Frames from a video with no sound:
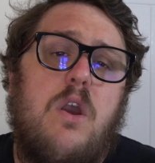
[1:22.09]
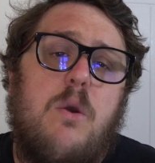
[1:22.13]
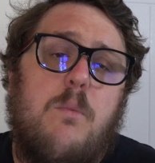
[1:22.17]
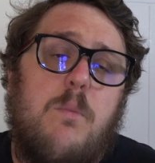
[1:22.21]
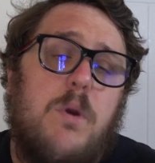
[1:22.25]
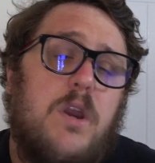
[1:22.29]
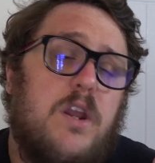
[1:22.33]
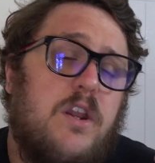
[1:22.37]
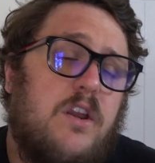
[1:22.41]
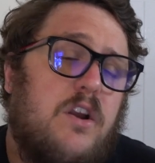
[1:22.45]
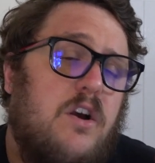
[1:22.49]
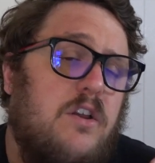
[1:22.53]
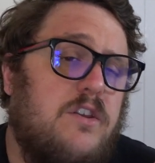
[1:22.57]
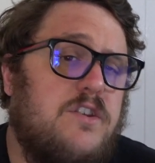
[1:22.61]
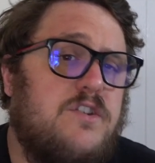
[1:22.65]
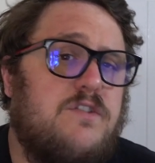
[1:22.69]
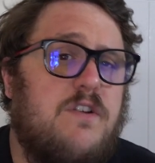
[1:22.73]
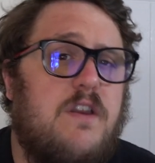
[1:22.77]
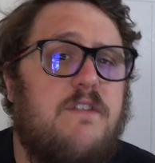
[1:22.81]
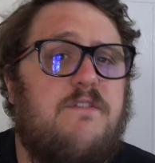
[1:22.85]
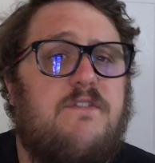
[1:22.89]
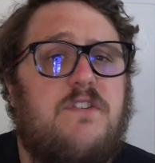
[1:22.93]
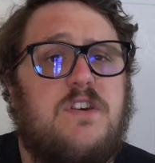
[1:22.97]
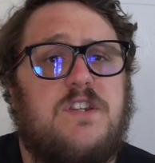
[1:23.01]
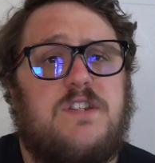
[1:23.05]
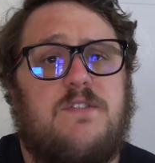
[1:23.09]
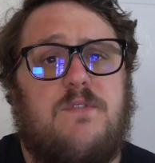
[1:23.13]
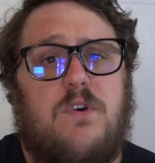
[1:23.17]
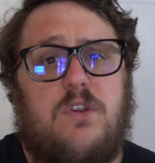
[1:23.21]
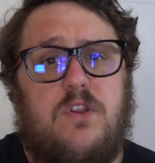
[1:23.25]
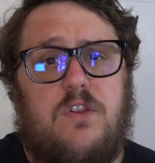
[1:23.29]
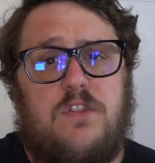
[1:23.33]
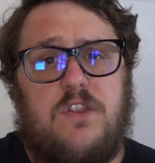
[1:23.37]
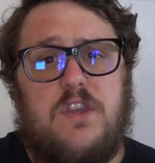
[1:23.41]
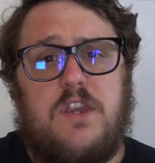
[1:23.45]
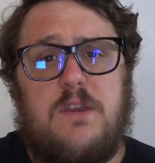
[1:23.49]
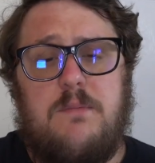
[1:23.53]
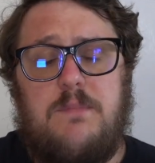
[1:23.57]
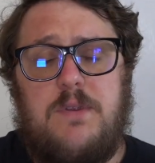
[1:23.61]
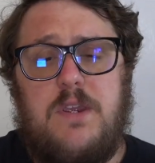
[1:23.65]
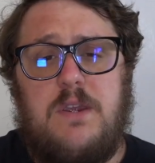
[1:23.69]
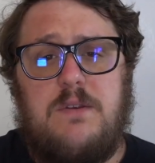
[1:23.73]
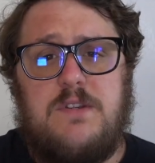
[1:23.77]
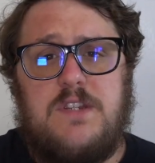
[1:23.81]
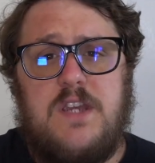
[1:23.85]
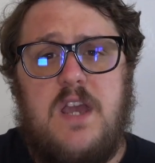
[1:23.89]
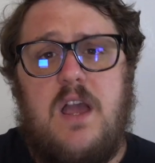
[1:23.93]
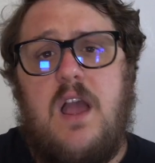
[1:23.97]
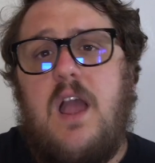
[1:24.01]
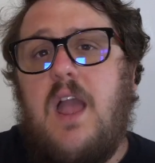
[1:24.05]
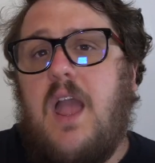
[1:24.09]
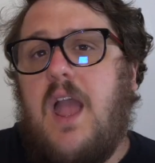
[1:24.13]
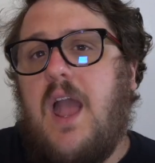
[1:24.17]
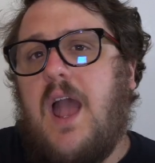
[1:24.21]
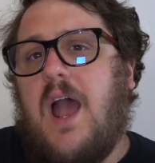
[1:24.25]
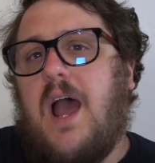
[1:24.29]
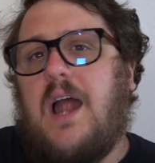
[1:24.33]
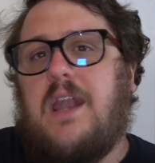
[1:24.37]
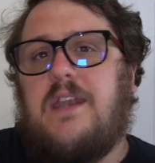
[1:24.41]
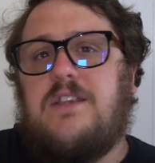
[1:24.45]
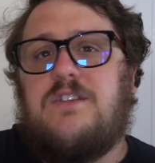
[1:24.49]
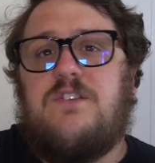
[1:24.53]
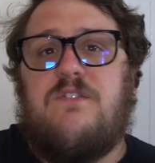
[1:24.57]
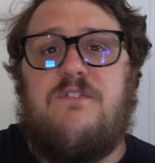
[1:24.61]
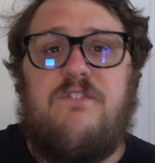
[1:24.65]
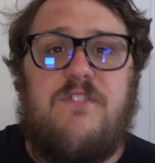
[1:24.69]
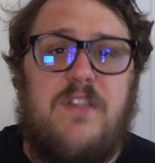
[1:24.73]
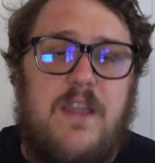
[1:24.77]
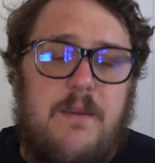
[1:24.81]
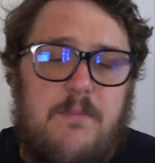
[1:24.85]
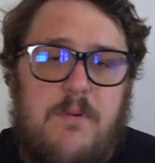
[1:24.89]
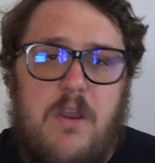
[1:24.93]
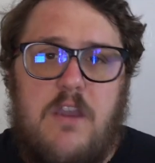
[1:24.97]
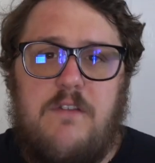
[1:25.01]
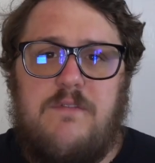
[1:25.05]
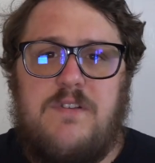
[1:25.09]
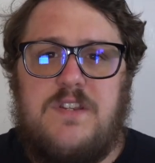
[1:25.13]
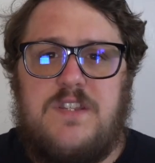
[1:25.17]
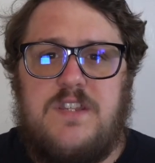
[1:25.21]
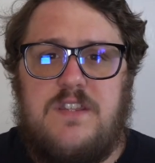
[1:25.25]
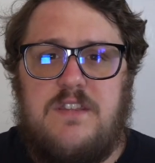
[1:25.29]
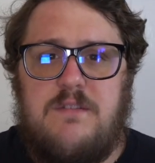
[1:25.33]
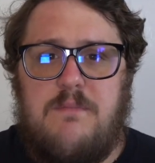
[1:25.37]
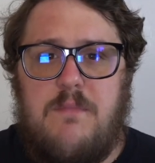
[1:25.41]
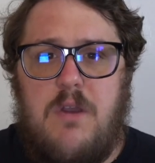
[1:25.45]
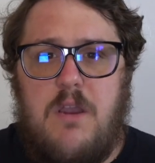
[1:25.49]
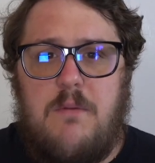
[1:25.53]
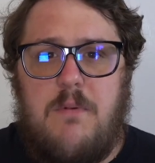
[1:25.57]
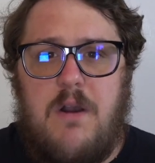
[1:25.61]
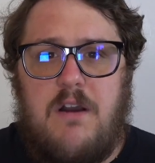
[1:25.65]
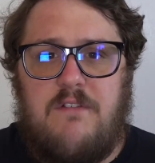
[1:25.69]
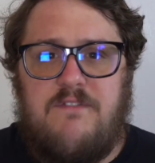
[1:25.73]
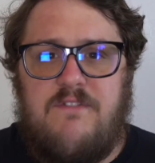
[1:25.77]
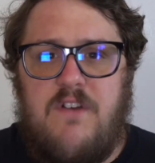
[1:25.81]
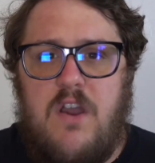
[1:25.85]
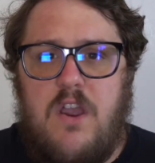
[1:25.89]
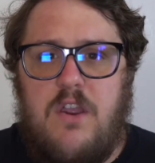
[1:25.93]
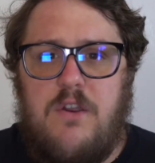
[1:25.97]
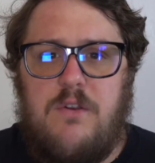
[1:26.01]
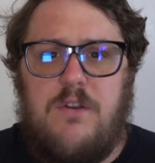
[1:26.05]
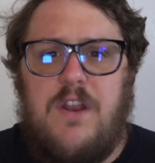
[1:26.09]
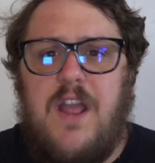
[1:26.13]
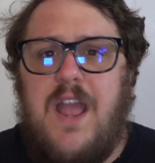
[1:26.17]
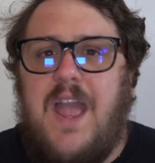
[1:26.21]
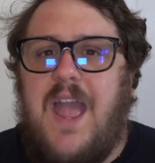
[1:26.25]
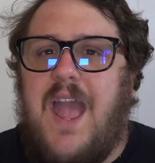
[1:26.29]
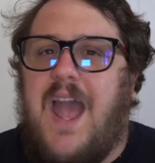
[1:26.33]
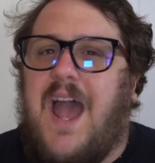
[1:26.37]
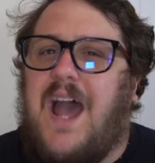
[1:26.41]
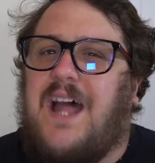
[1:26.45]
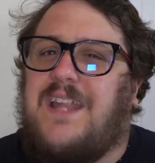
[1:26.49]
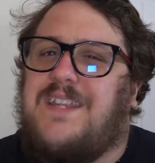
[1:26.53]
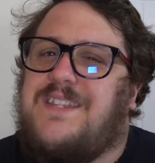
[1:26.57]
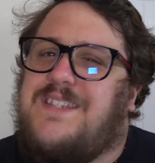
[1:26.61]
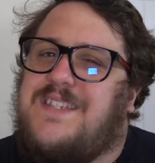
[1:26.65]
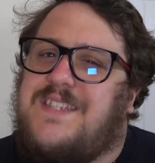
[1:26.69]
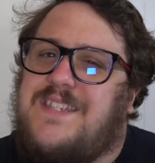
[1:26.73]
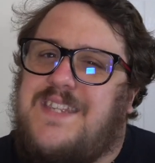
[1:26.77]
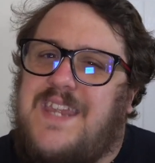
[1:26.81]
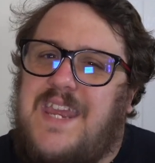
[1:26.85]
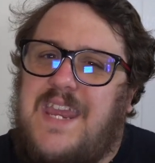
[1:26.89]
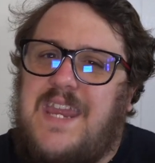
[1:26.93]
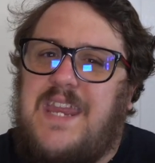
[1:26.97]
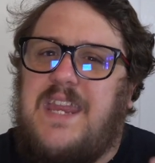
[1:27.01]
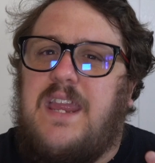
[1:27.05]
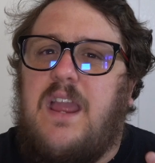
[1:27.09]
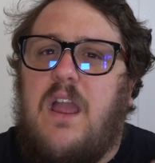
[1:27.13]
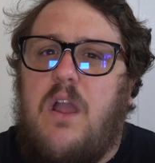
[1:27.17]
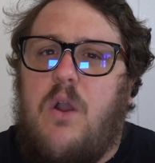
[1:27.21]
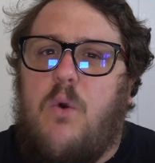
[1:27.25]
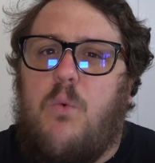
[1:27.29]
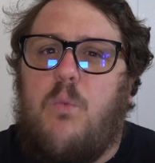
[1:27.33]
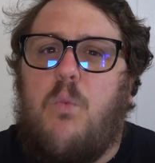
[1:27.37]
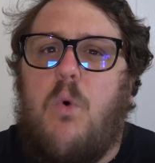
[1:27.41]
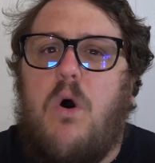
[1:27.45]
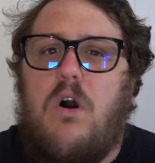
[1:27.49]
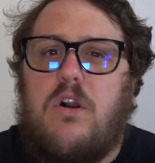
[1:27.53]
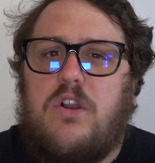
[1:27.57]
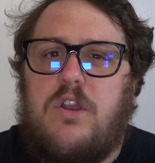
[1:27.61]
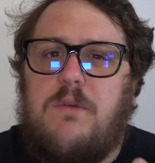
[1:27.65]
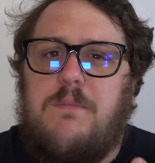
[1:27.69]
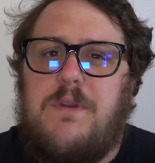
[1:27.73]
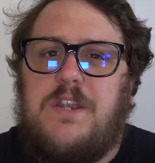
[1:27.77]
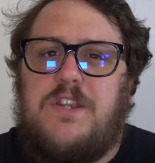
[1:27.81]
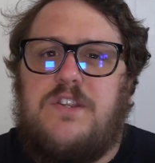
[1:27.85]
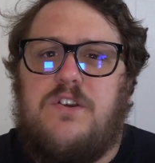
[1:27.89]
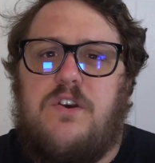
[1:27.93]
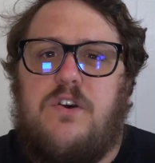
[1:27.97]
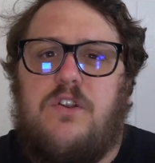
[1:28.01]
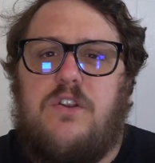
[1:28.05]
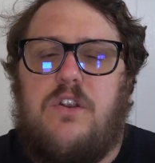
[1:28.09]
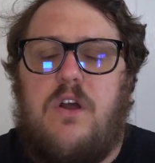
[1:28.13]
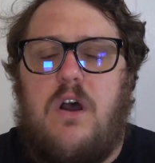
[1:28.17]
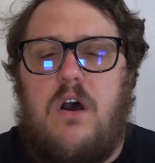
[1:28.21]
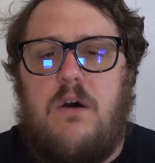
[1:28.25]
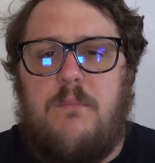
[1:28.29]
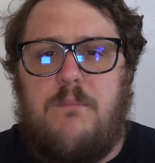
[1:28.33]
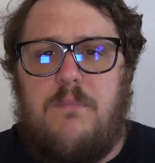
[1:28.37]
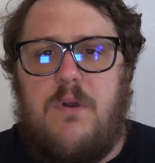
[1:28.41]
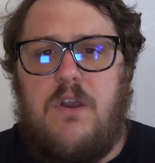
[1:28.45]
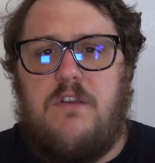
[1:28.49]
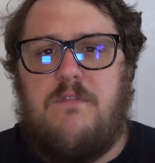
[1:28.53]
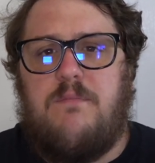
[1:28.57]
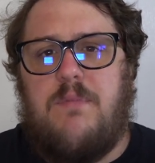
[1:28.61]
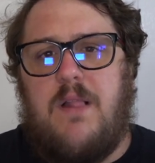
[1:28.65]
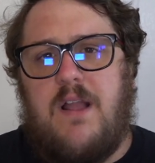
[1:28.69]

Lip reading: We're going to concentrate first of all on the computer and flip over to the mobile phone and see what can be done on both